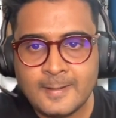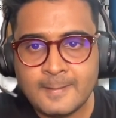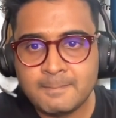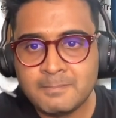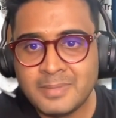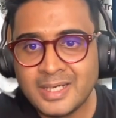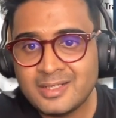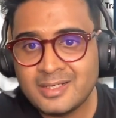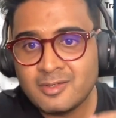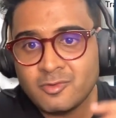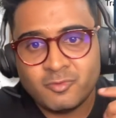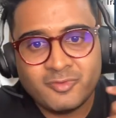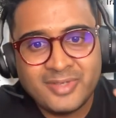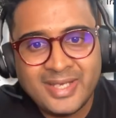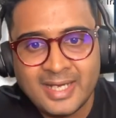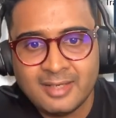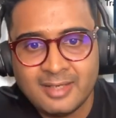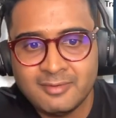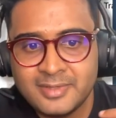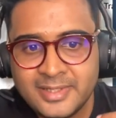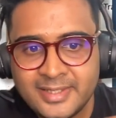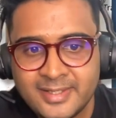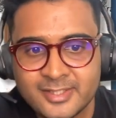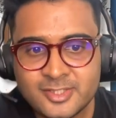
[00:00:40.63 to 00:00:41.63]
But we
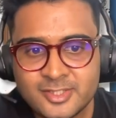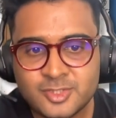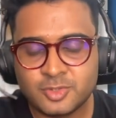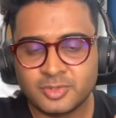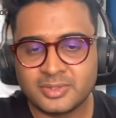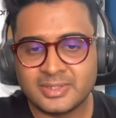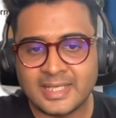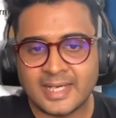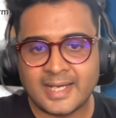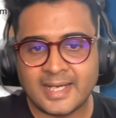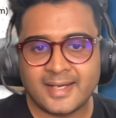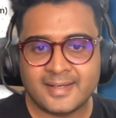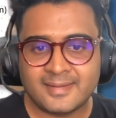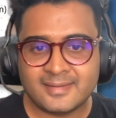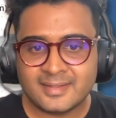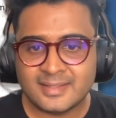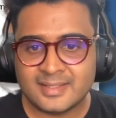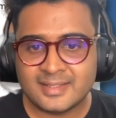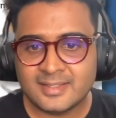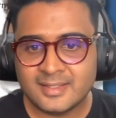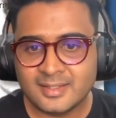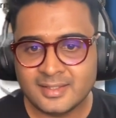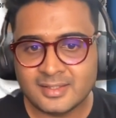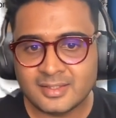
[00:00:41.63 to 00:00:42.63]
have understood that
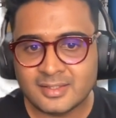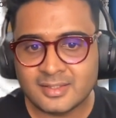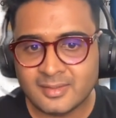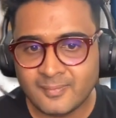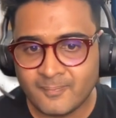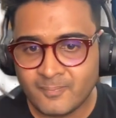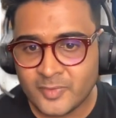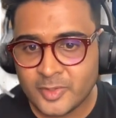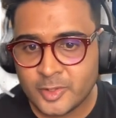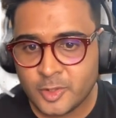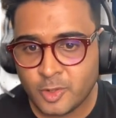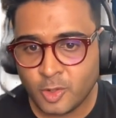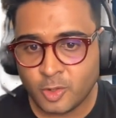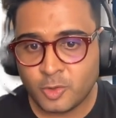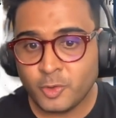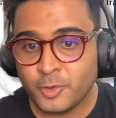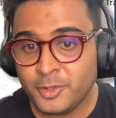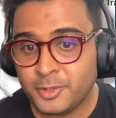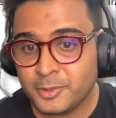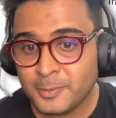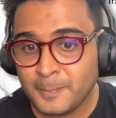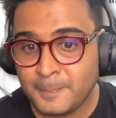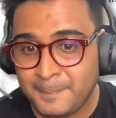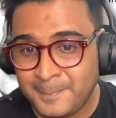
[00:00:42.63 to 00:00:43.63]
here you're
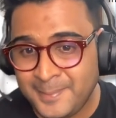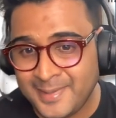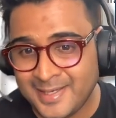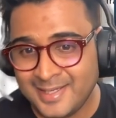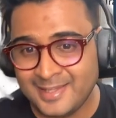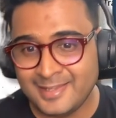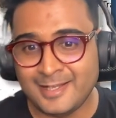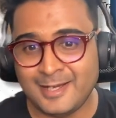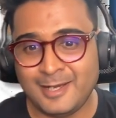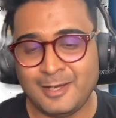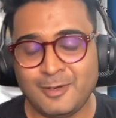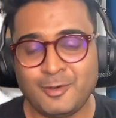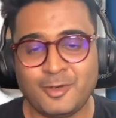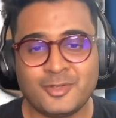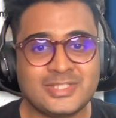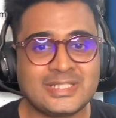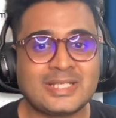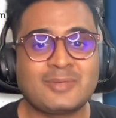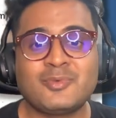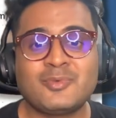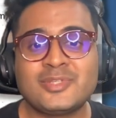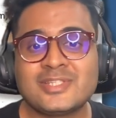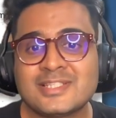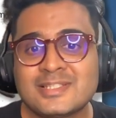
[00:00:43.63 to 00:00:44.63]
going to build a
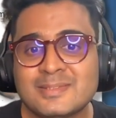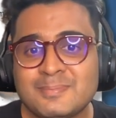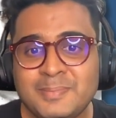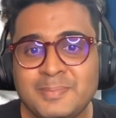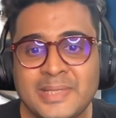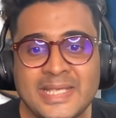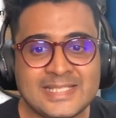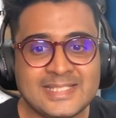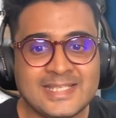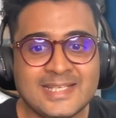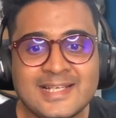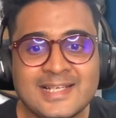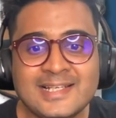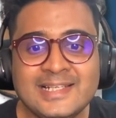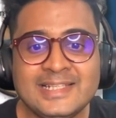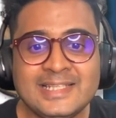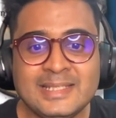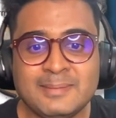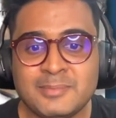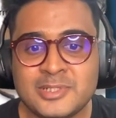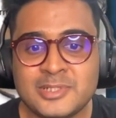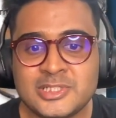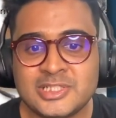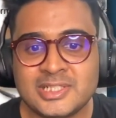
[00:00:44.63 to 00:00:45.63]
logic, which is basically
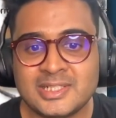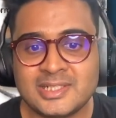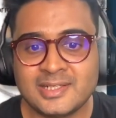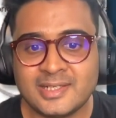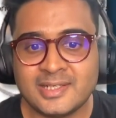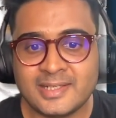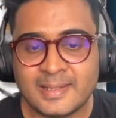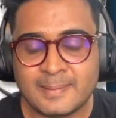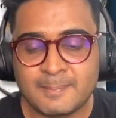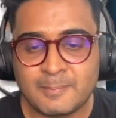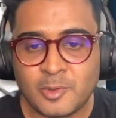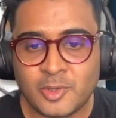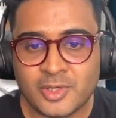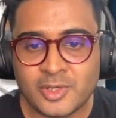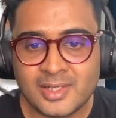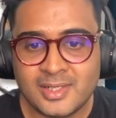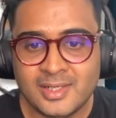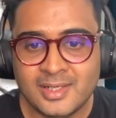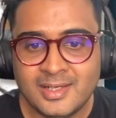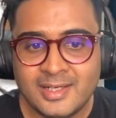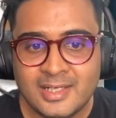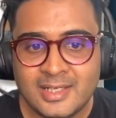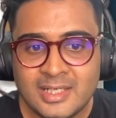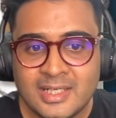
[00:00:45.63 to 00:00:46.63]
the machine learning
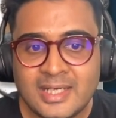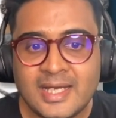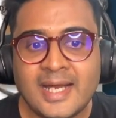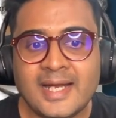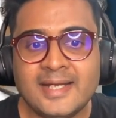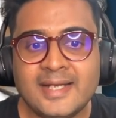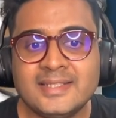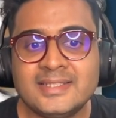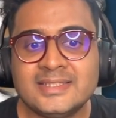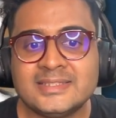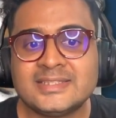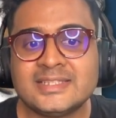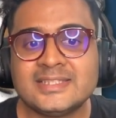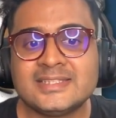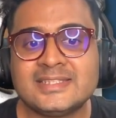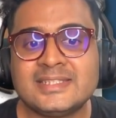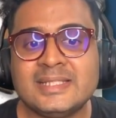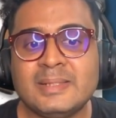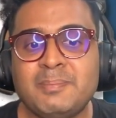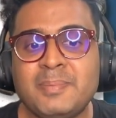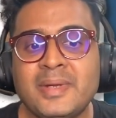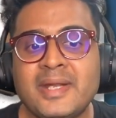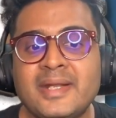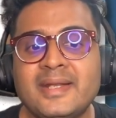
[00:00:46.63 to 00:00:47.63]
model, and this is
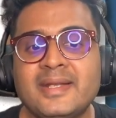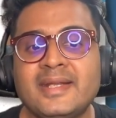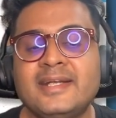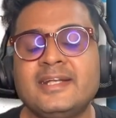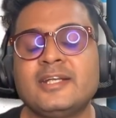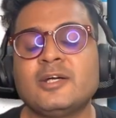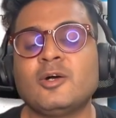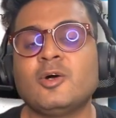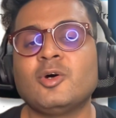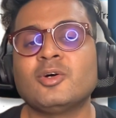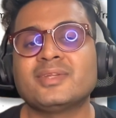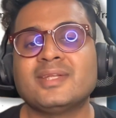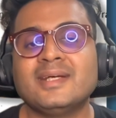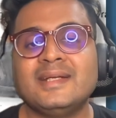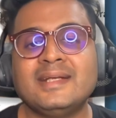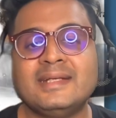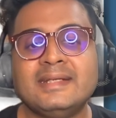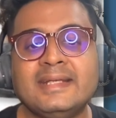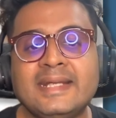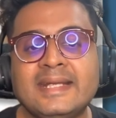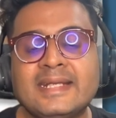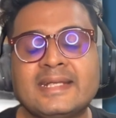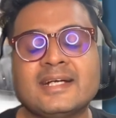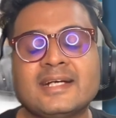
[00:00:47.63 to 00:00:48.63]
dependent on the
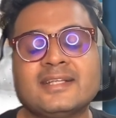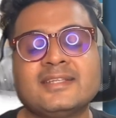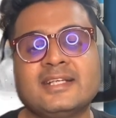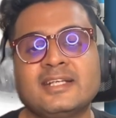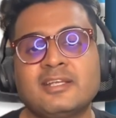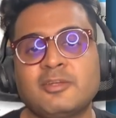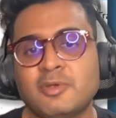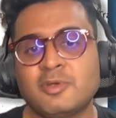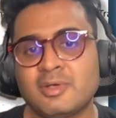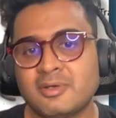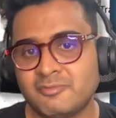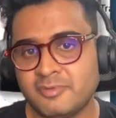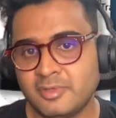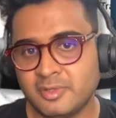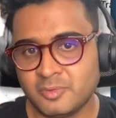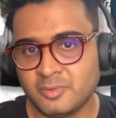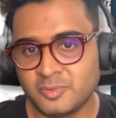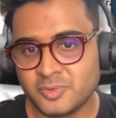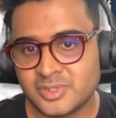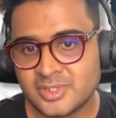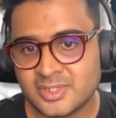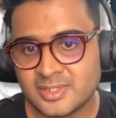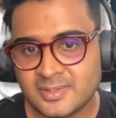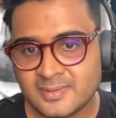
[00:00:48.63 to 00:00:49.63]
data that you have
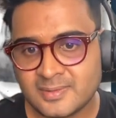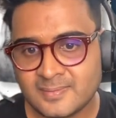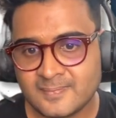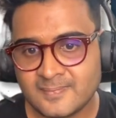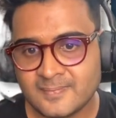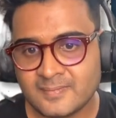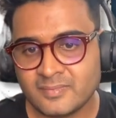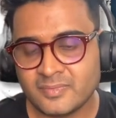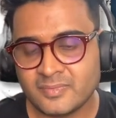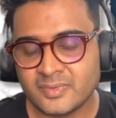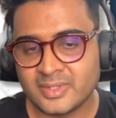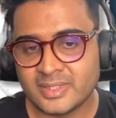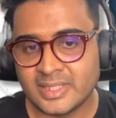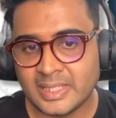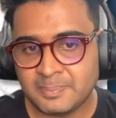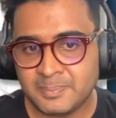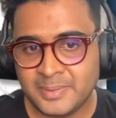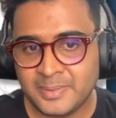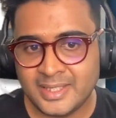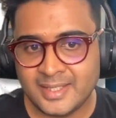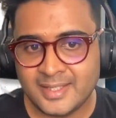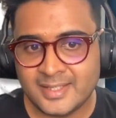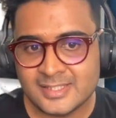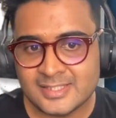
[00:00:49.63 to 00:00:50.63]
used. That
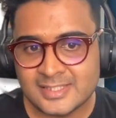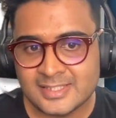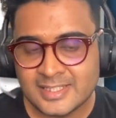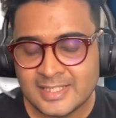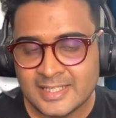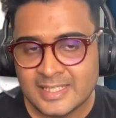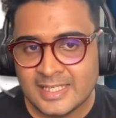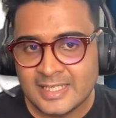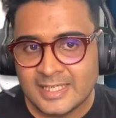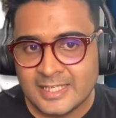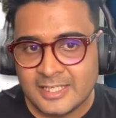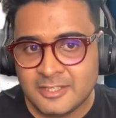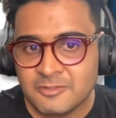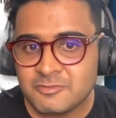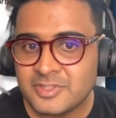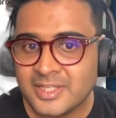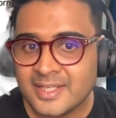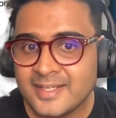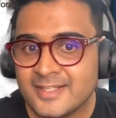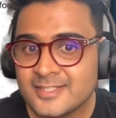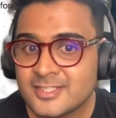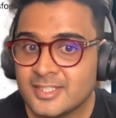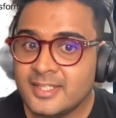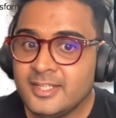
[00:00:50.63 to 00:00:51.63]
means if
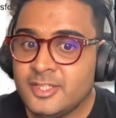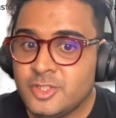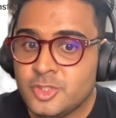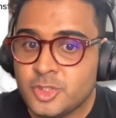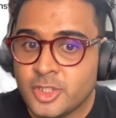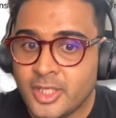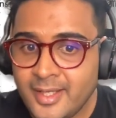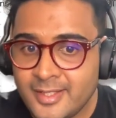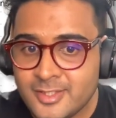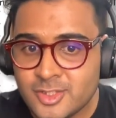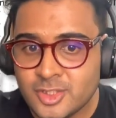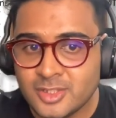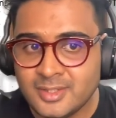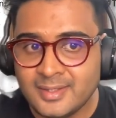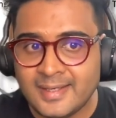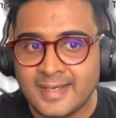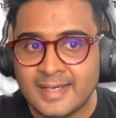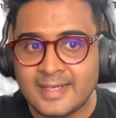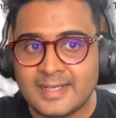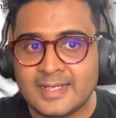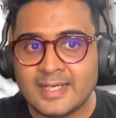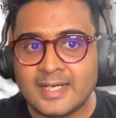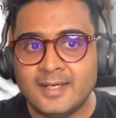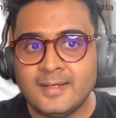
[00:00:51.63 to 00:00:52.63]
there is any change in
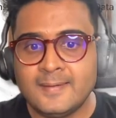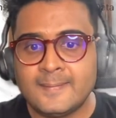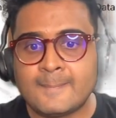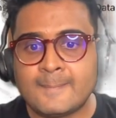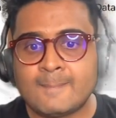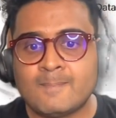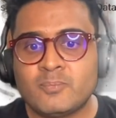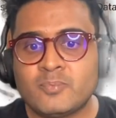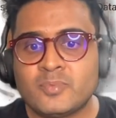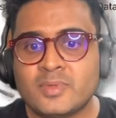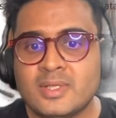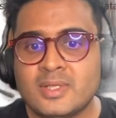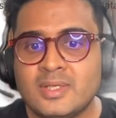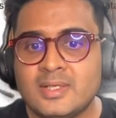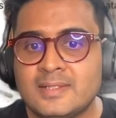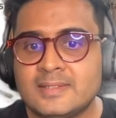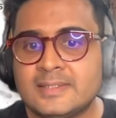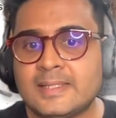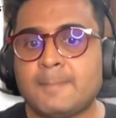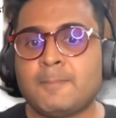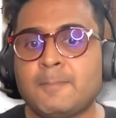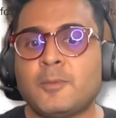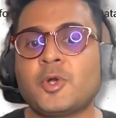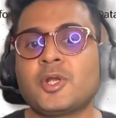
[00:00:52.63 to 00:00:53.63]
data,
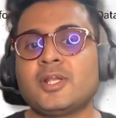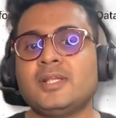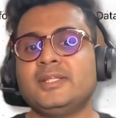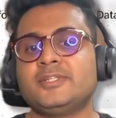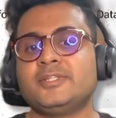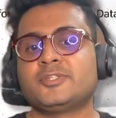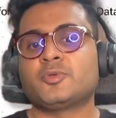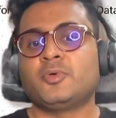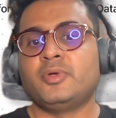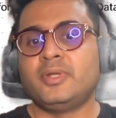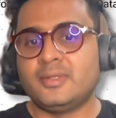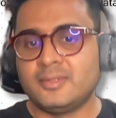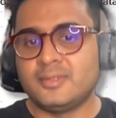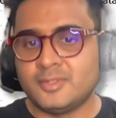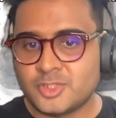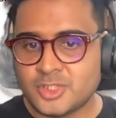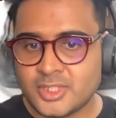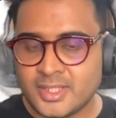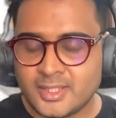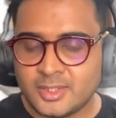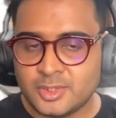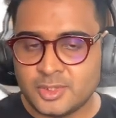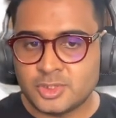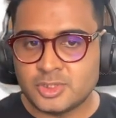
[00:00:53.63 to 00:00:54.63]
the model is going to
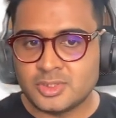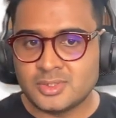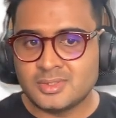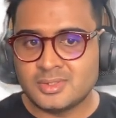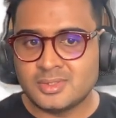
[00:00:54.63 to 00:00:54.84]
change.